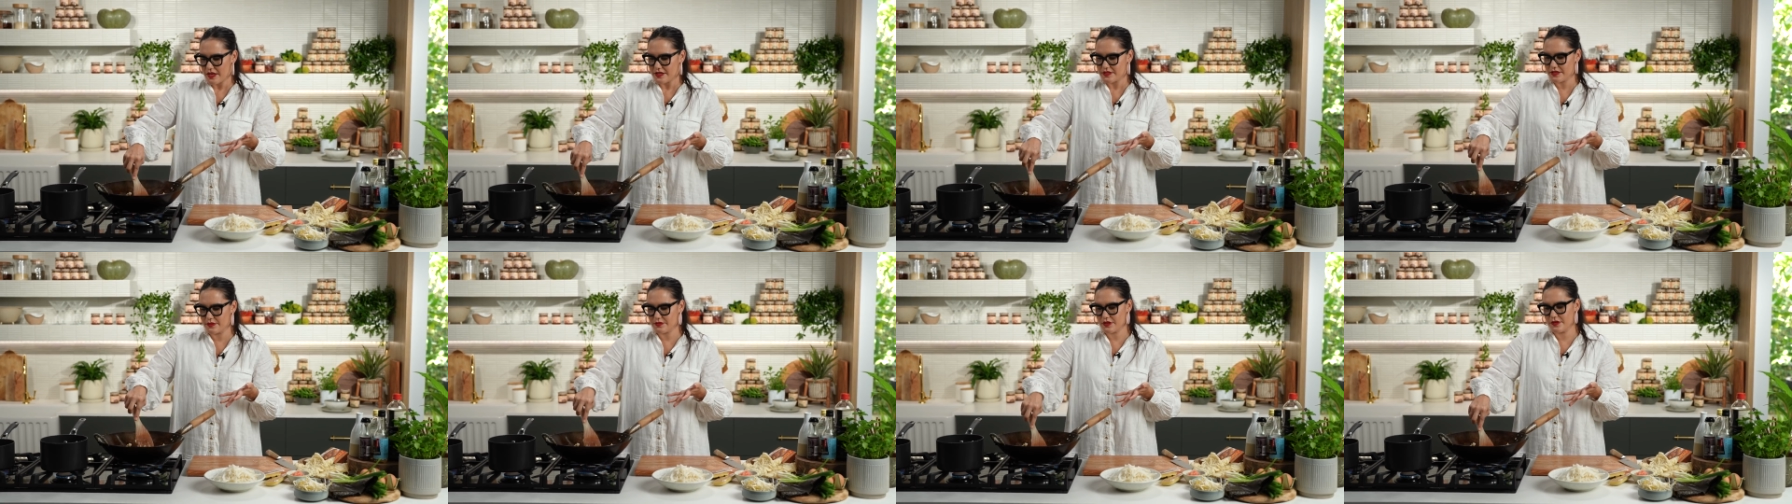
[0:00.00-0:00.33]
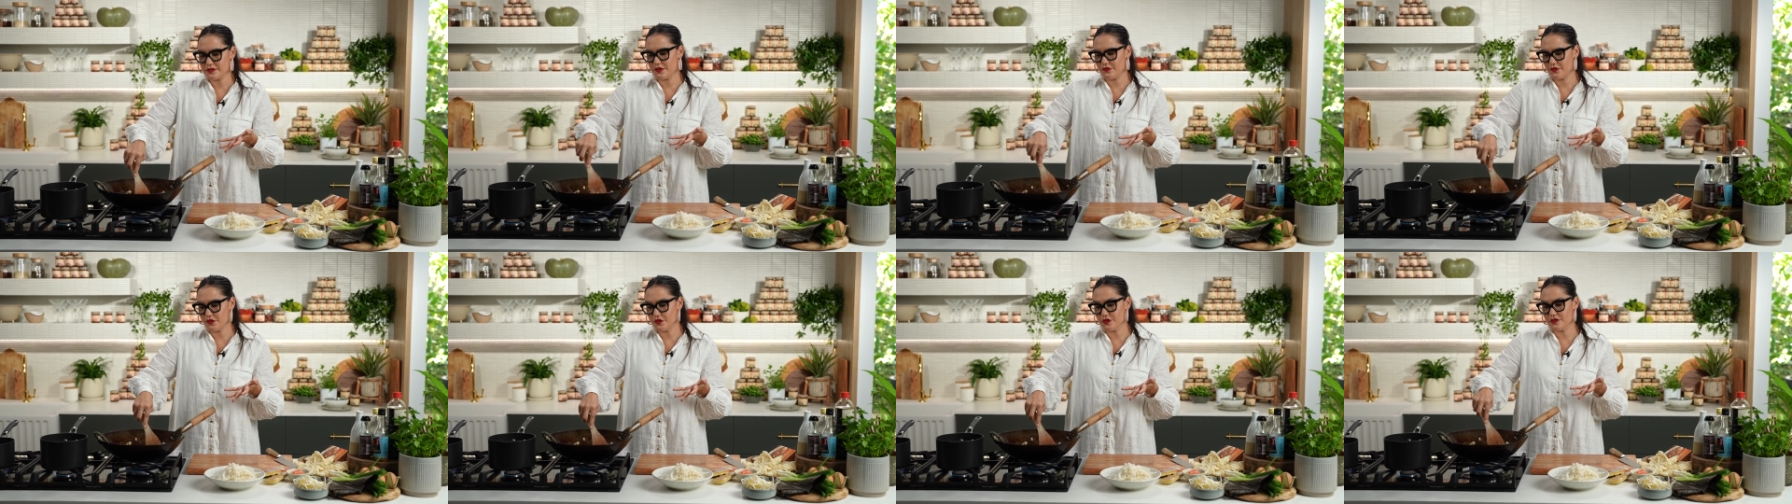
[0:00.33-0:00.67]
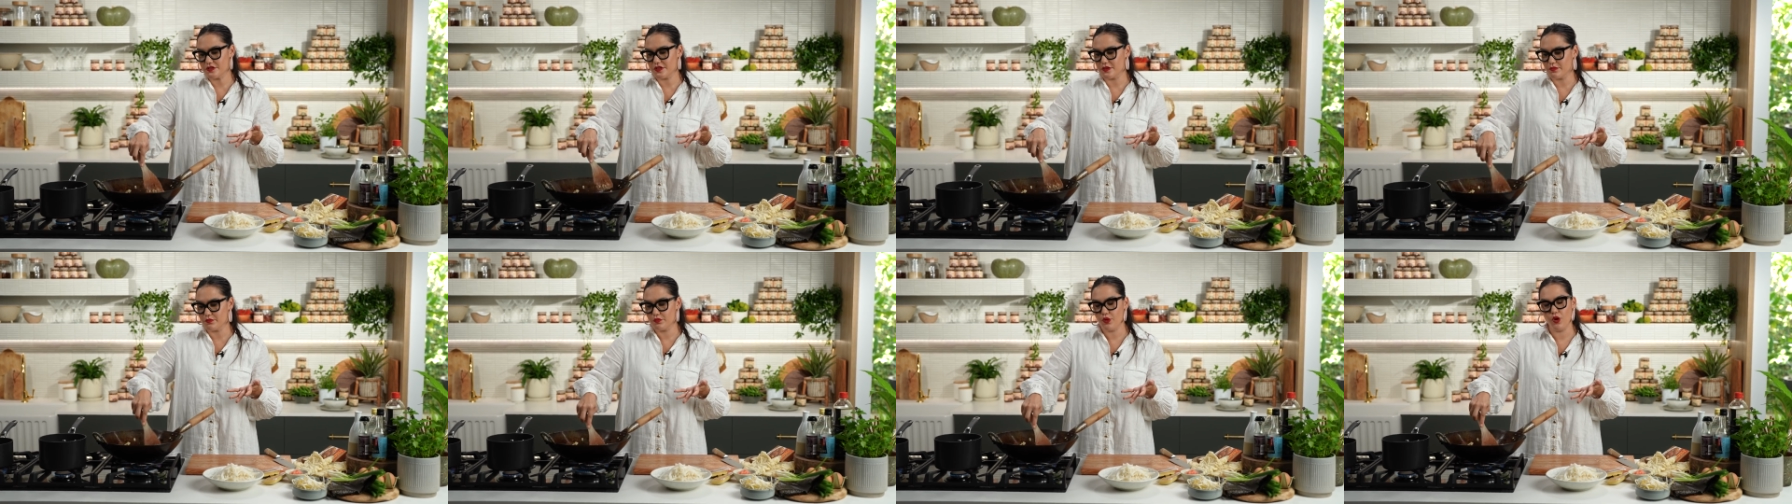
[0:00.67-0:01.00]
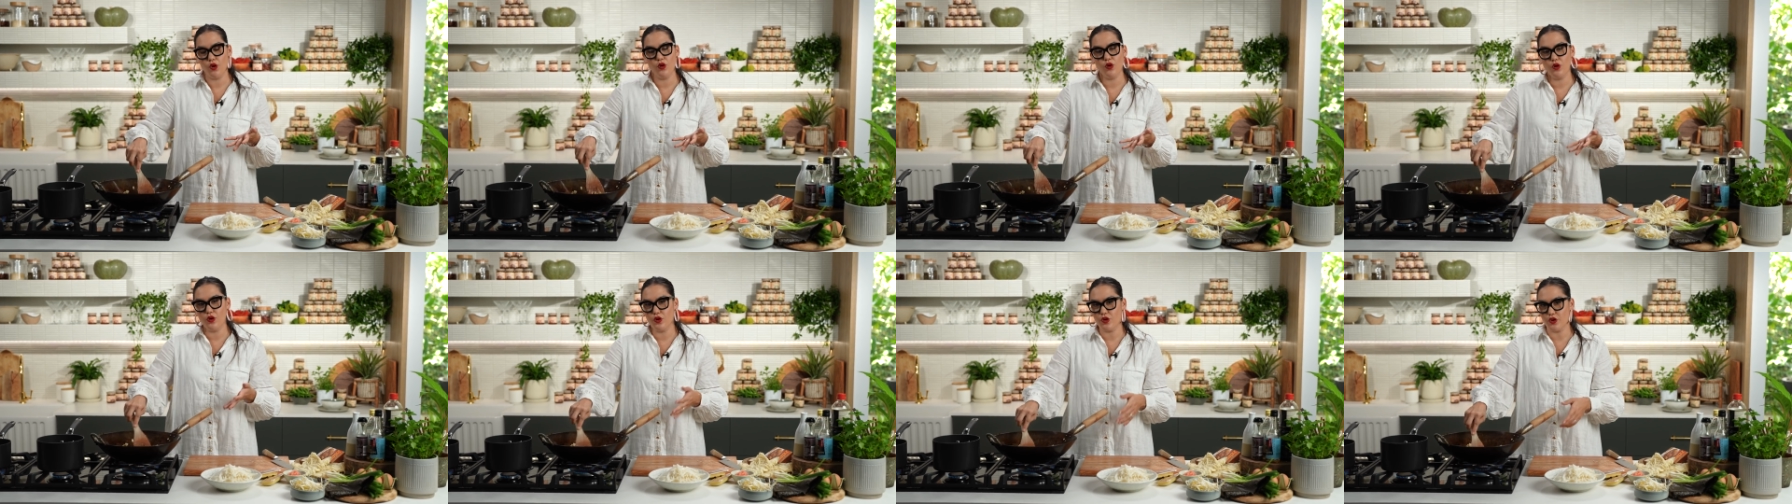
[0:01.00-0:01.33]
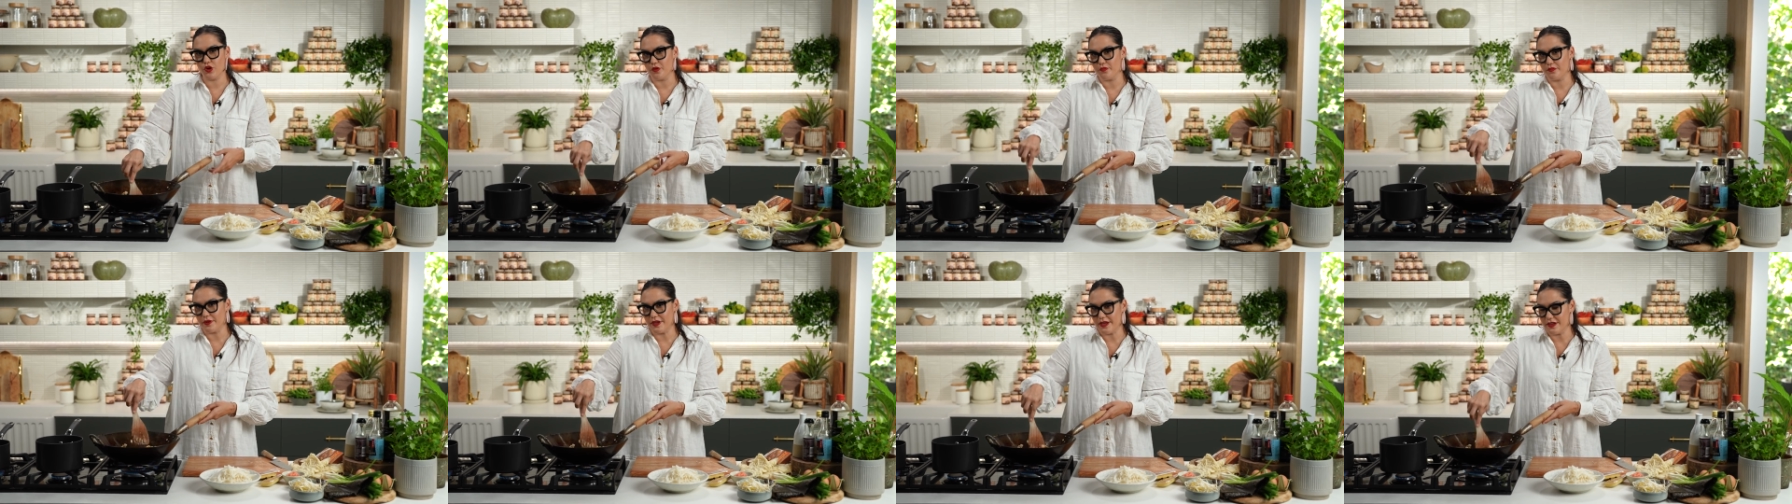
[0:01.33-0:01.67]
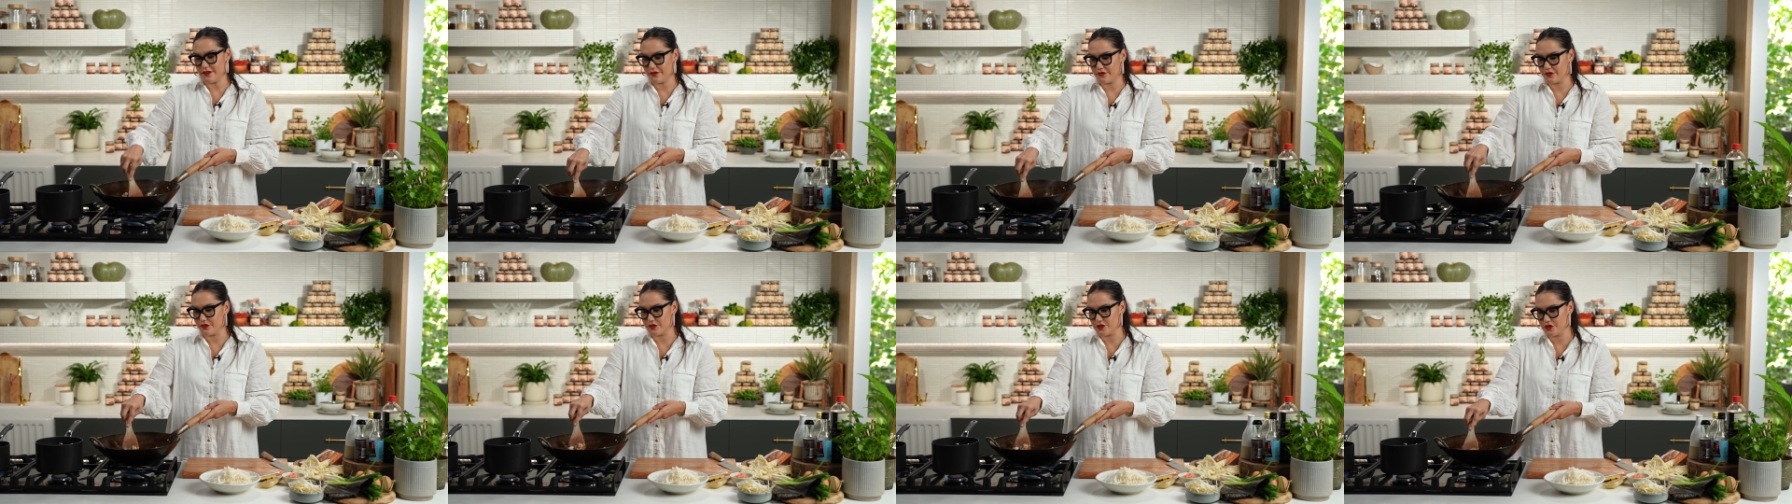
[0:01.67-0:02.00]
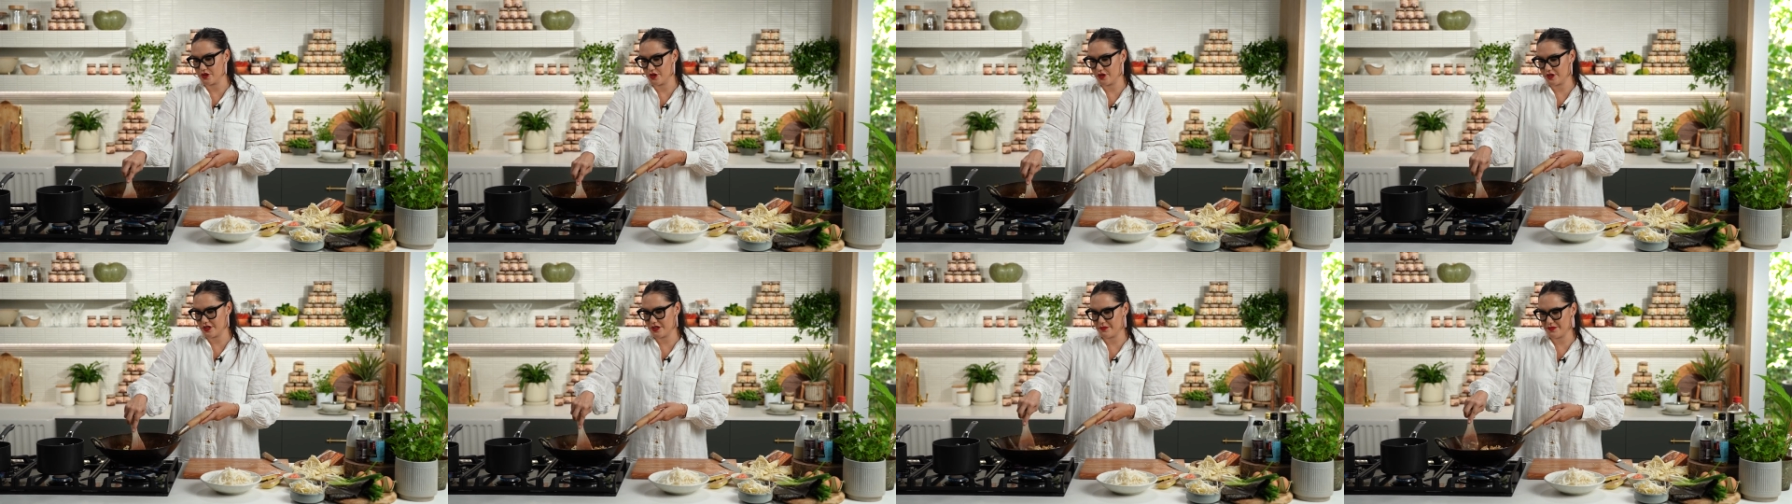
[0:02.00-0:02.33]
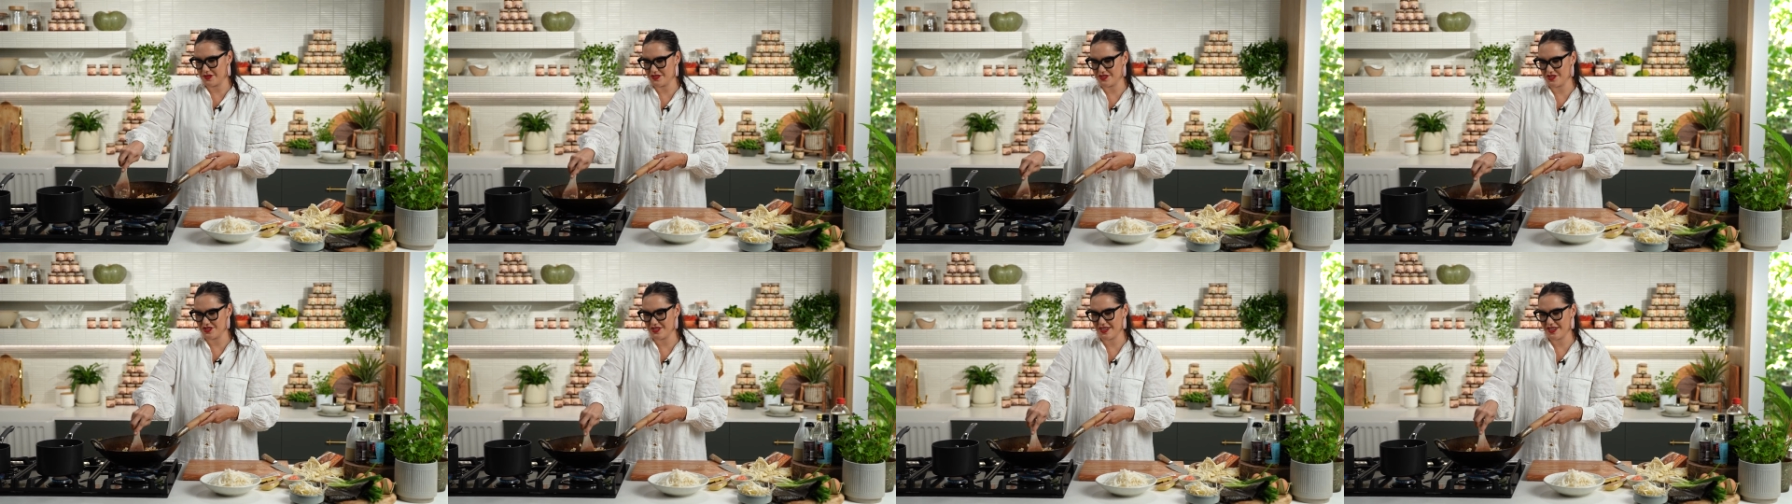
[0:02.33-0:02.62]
sometimes if you're using pork or beef or turkey mince,